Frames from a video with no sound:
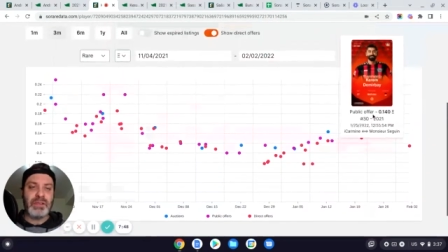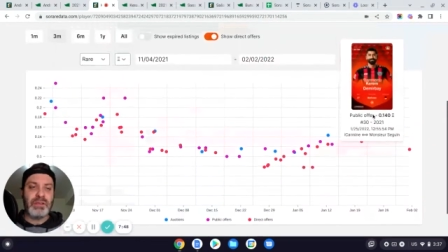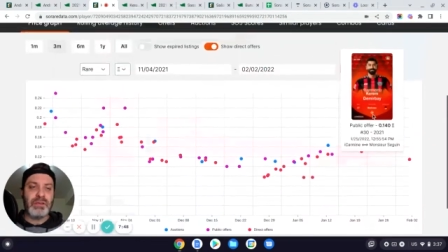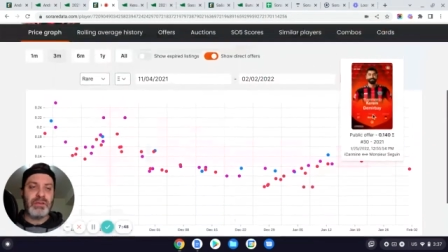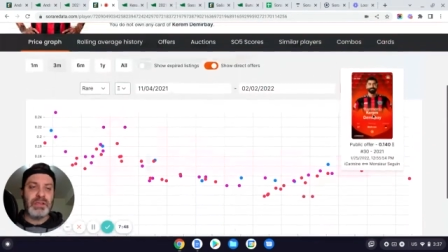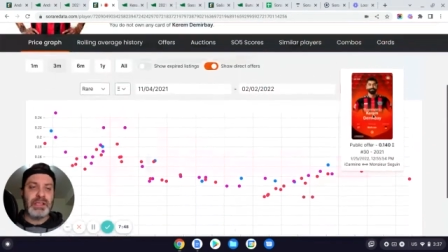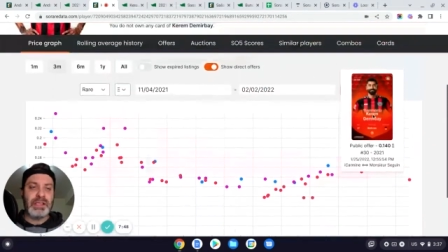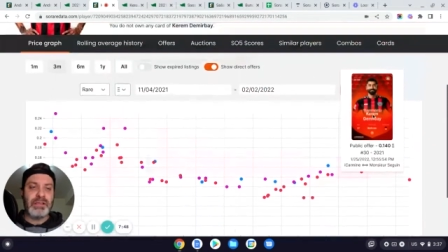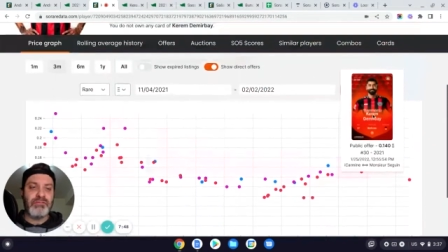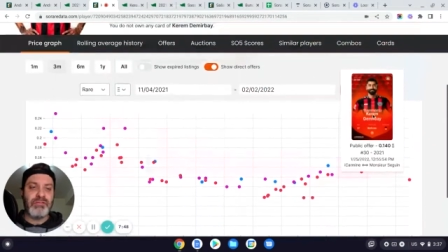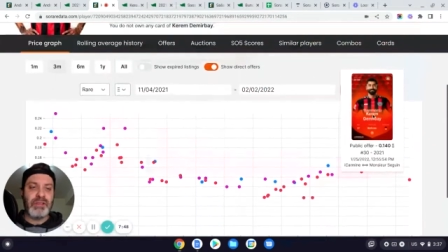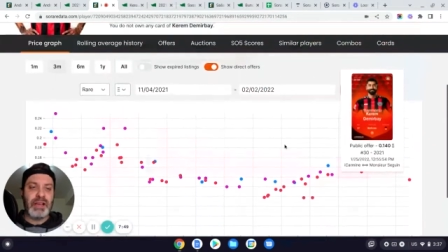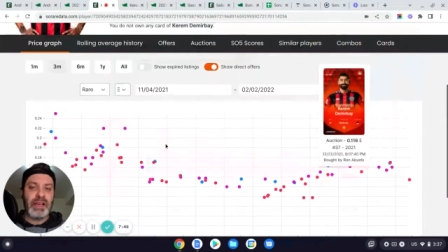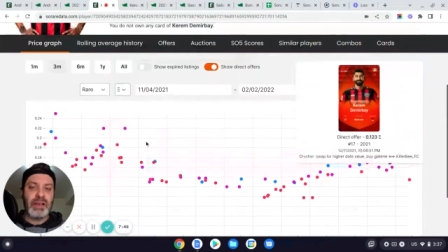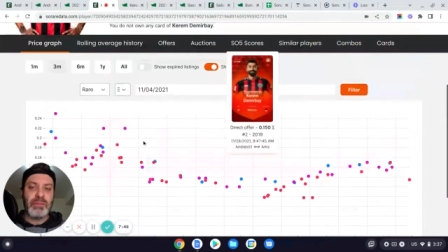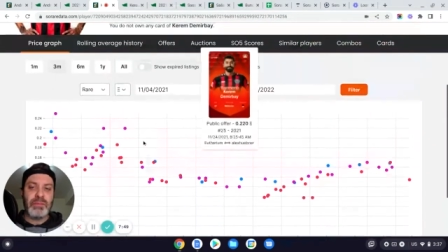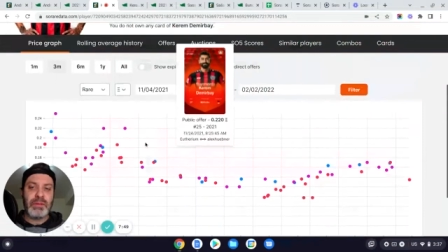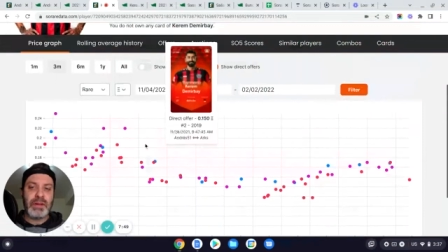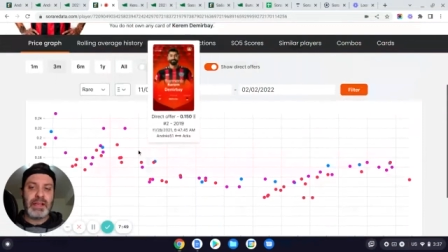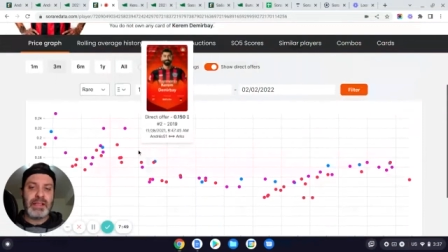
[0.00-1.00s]
So his
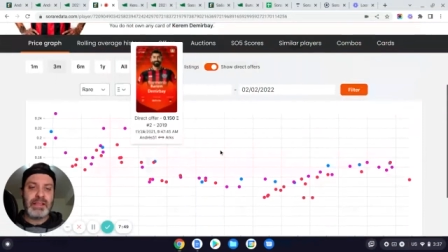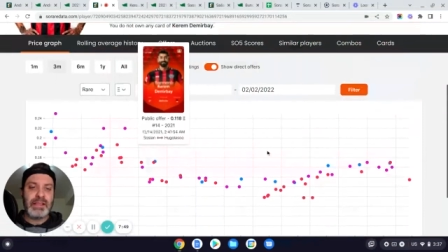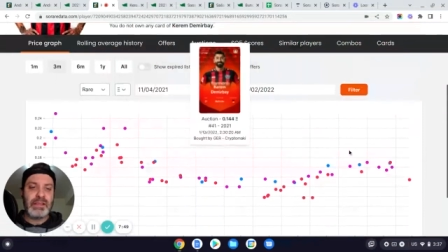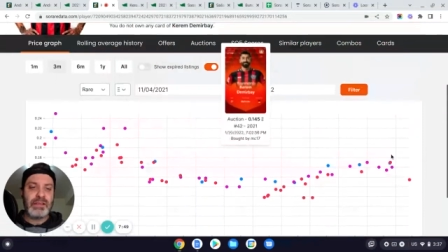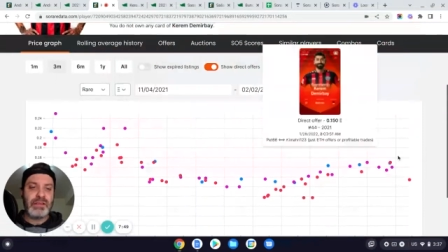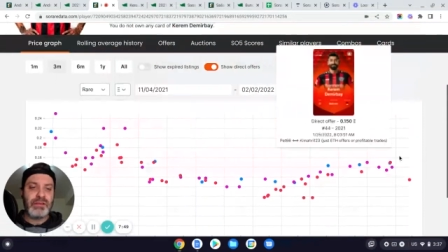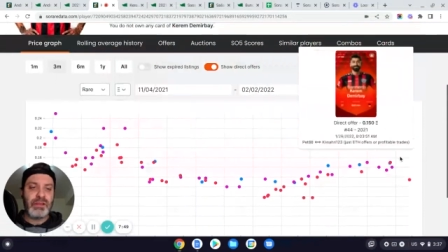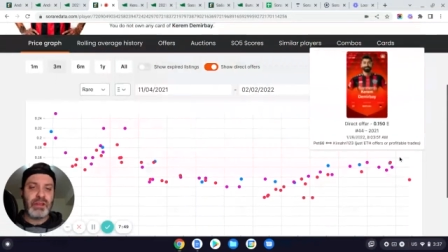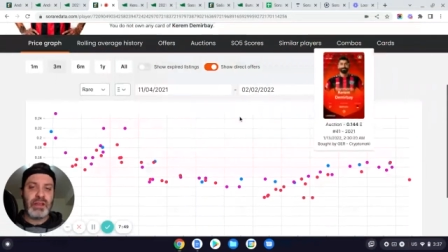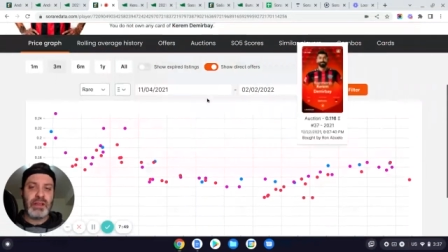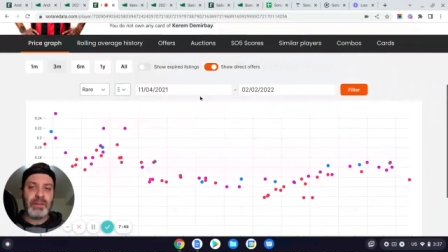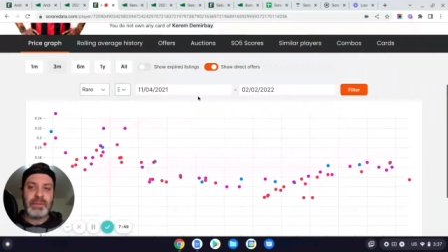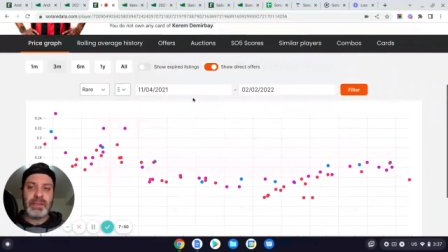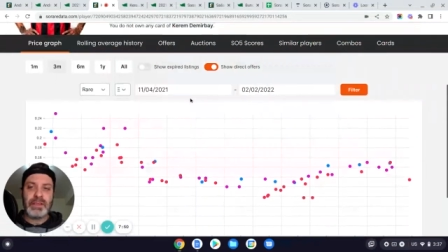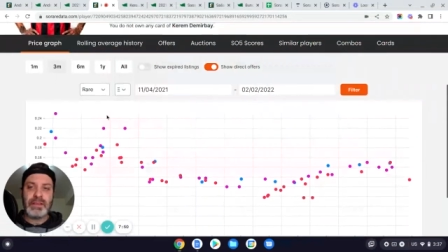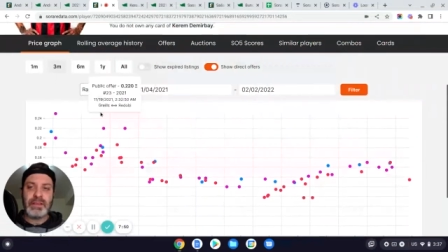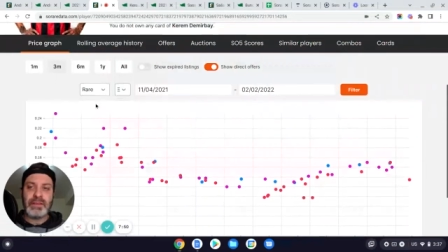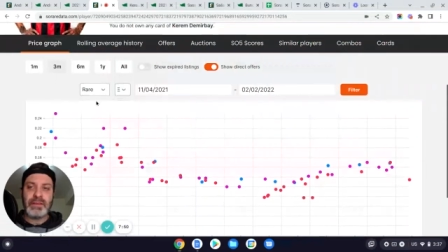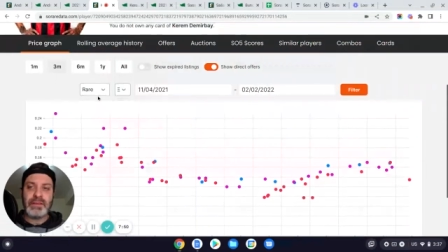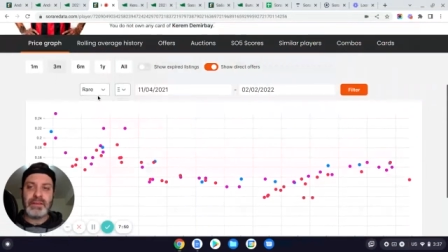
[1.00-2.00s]
rare price has
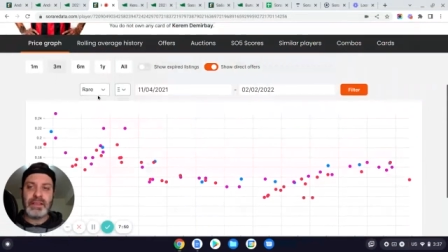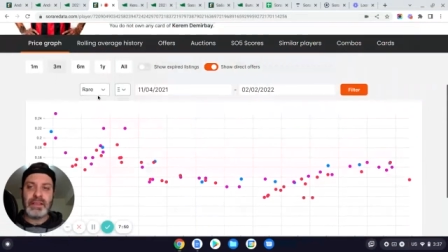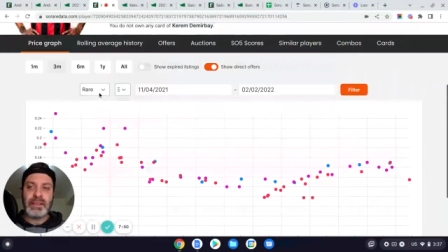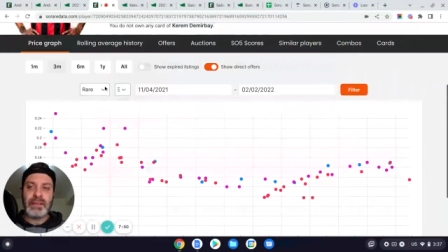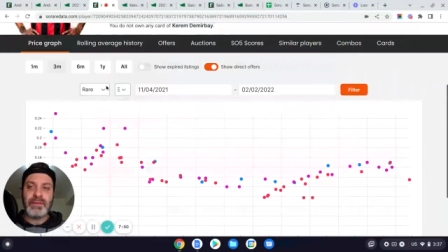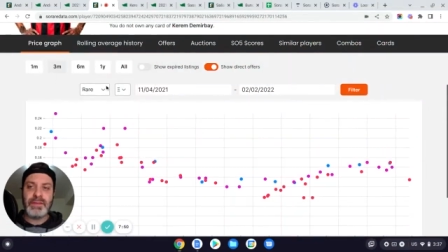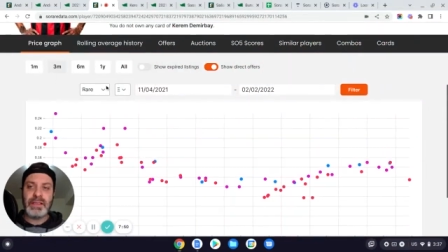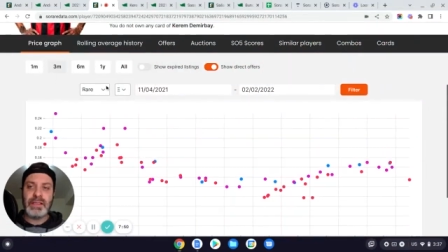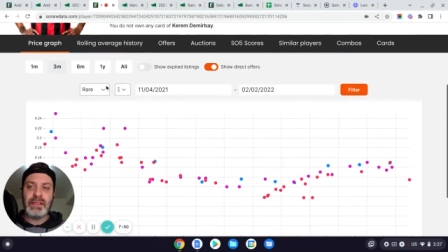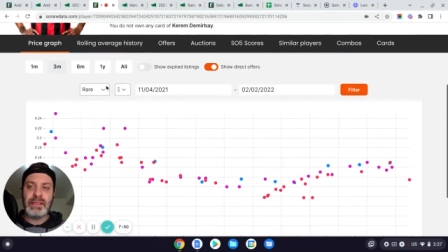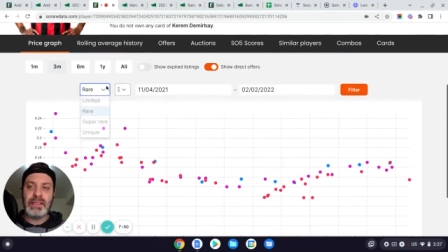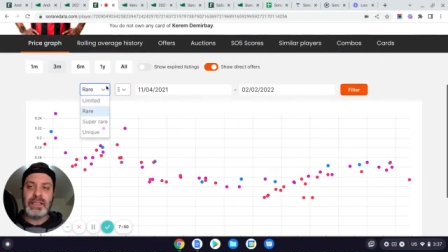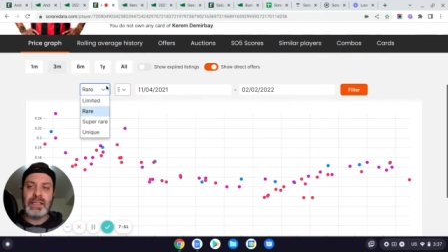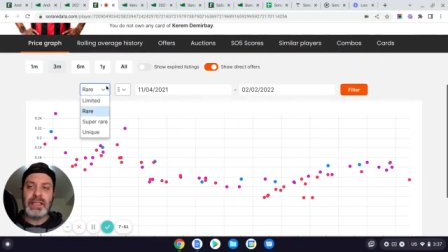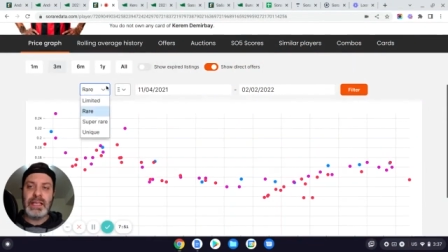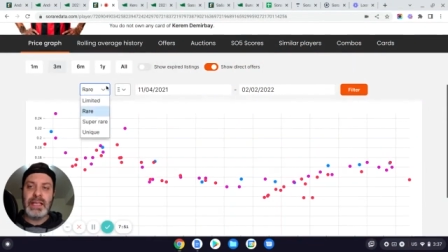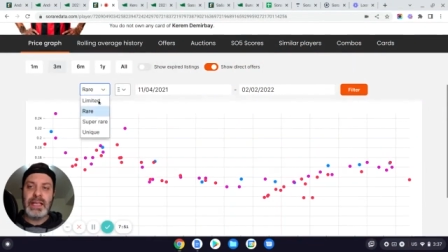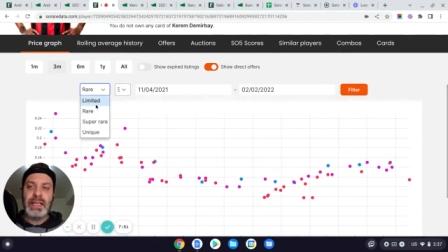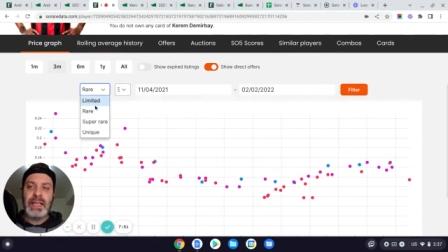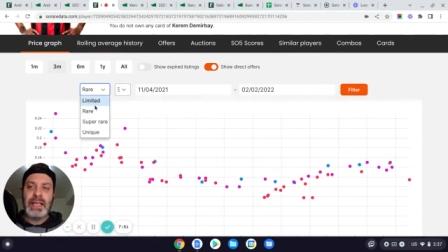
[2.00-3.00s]
dropped
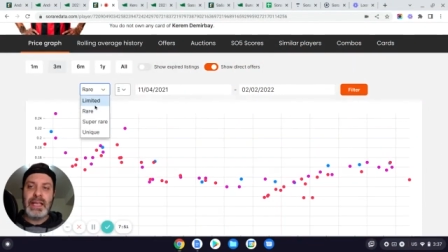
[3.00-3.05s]
significantly,